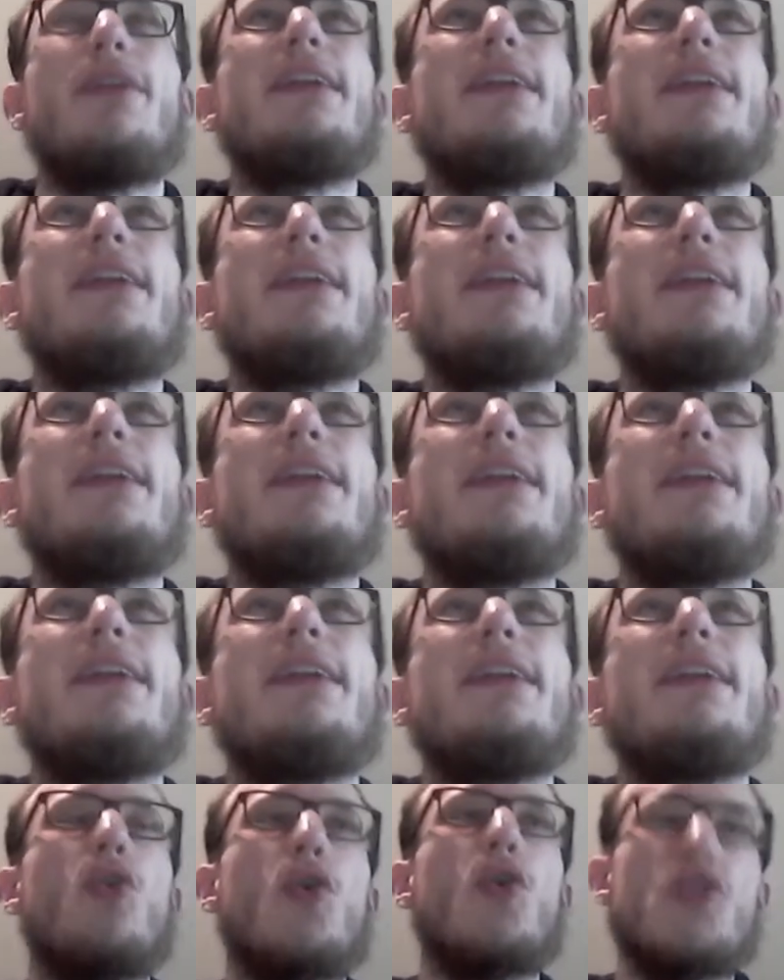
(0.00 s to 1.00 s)
or at least some
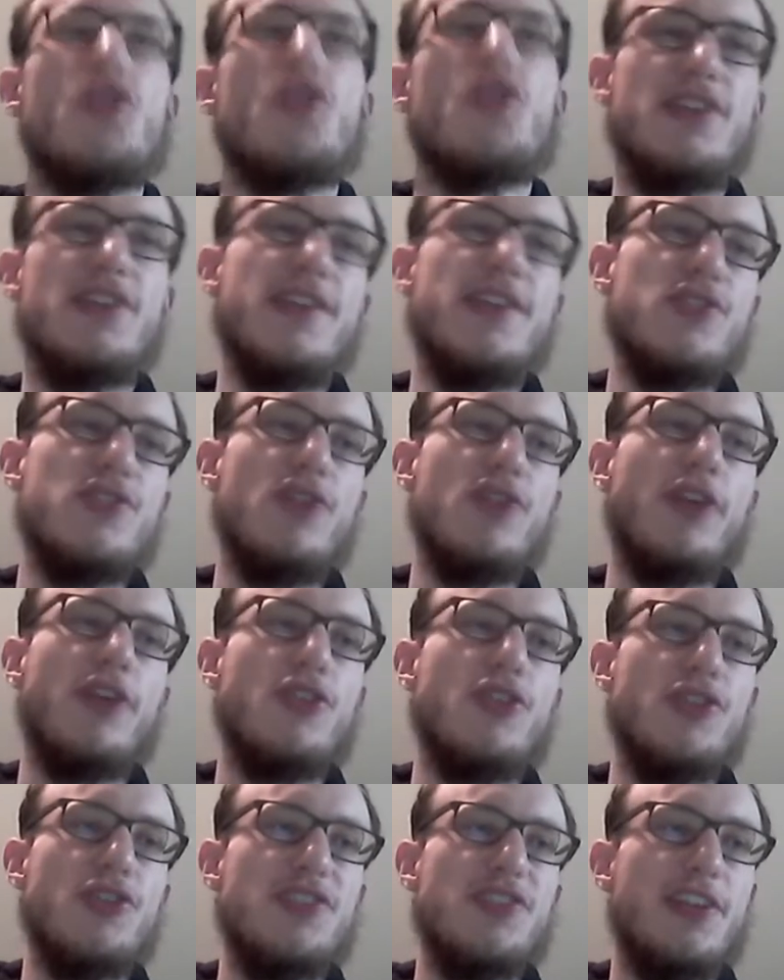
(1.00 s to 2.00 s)
courses are
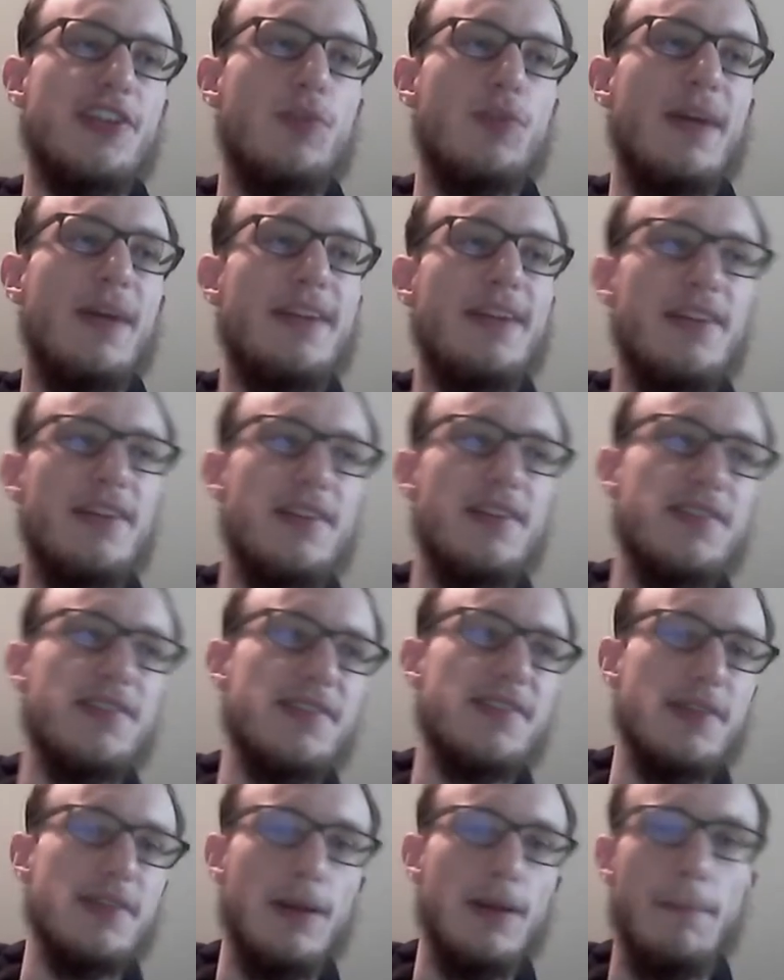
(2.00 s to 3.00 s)
structured in such a way that
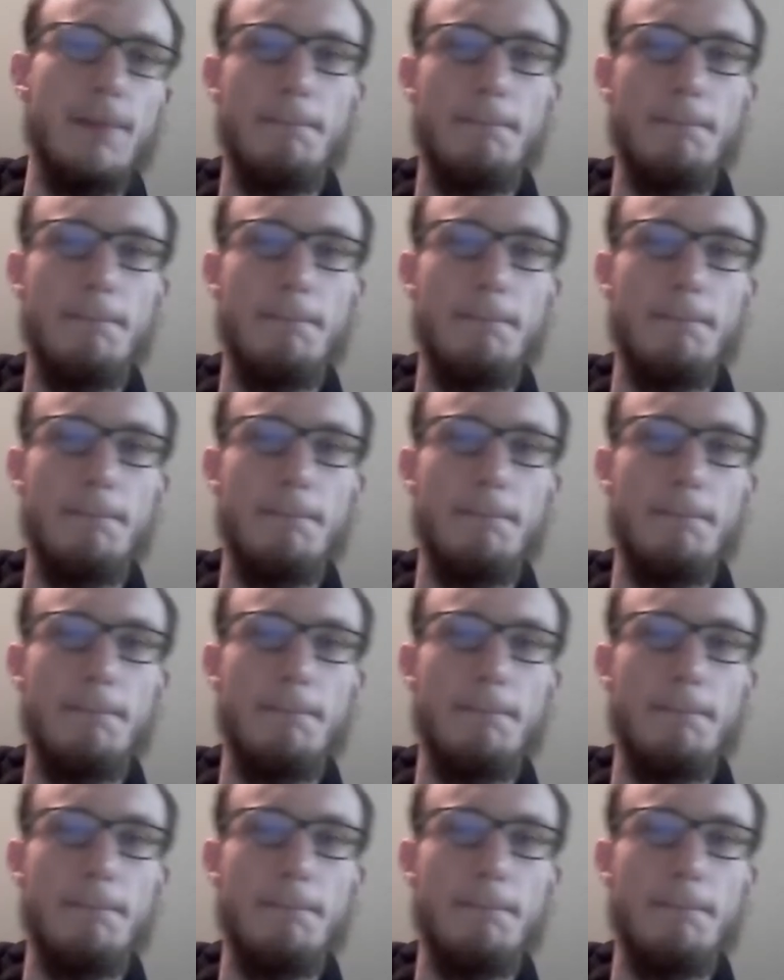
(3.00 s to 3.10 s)
it's